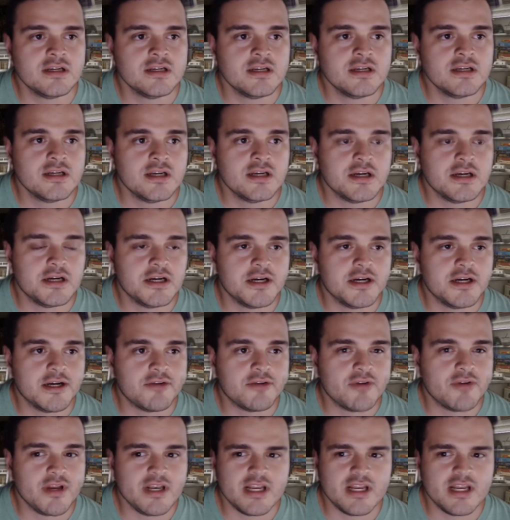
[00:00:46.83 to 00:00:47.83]

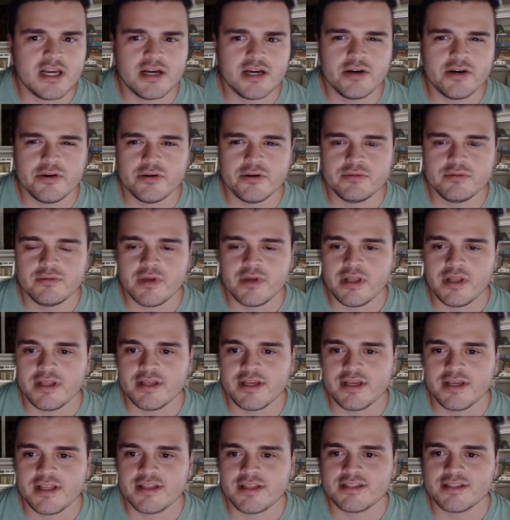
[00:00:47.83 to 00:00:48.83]
Right now, well,
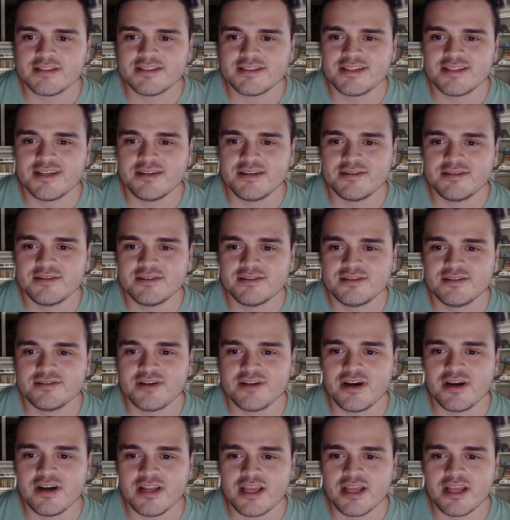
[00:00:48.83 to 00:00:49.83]
it's too
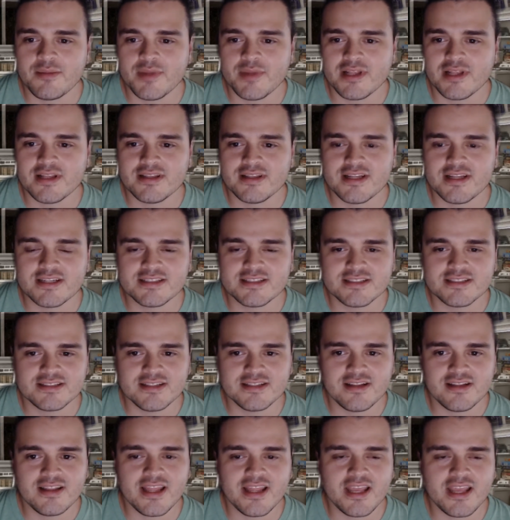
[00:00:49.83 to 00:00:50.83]
early. I mean, there's
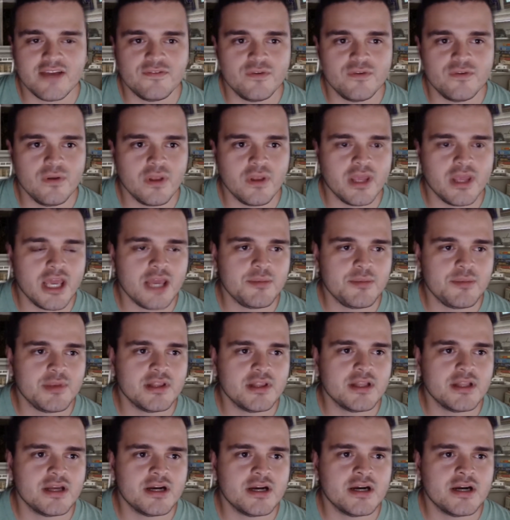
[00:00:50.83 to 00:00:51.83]
not like a full game in
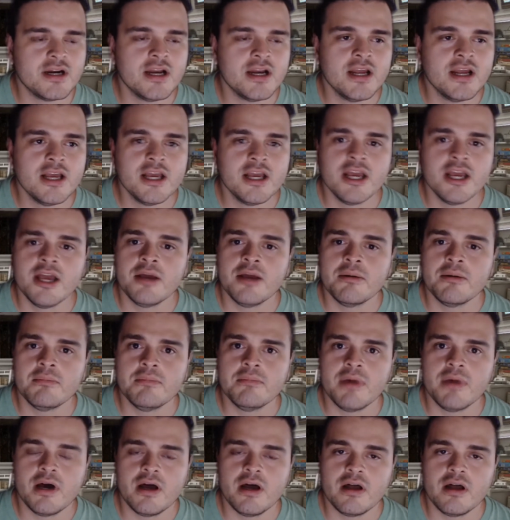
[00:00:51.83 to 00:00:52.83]
there,
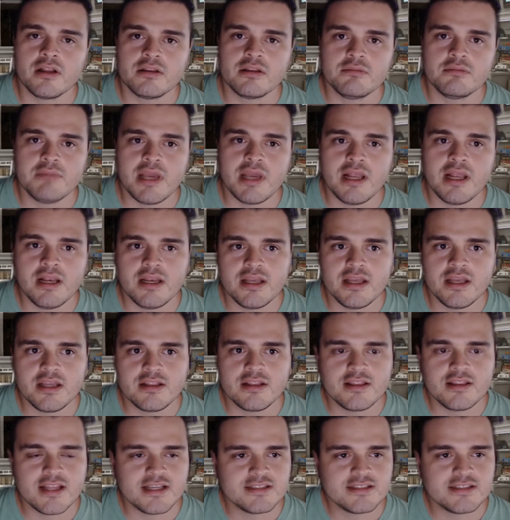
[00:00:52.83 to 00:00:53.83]
but mainly
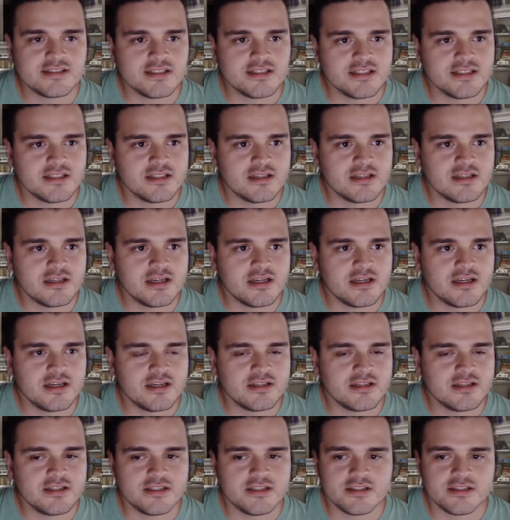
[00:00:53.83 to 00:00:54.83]
testing
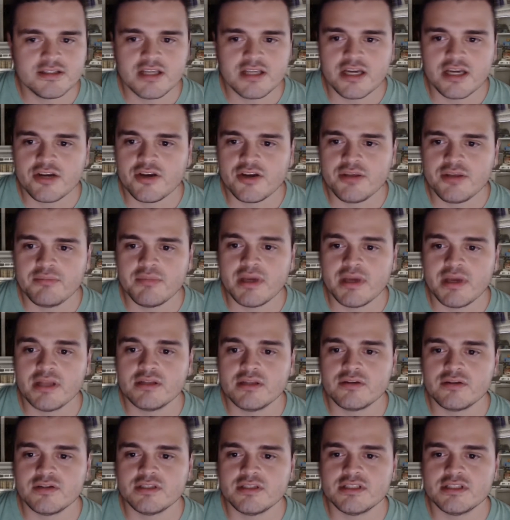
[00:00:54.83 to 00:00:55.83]
the entire
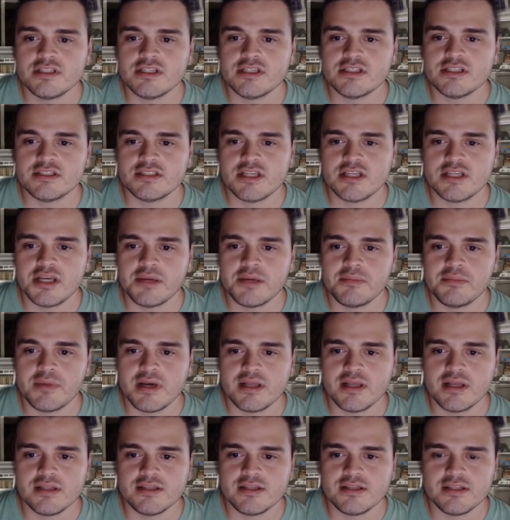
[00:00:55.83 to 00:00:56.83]
inventory system
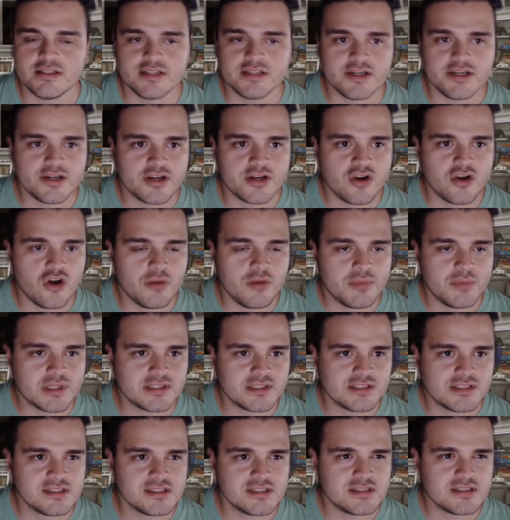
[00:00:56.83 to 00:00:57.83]
and the entire combat
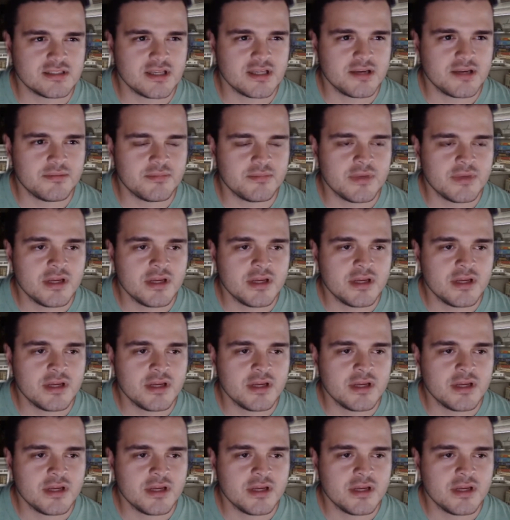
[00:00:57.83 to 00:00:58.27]
system,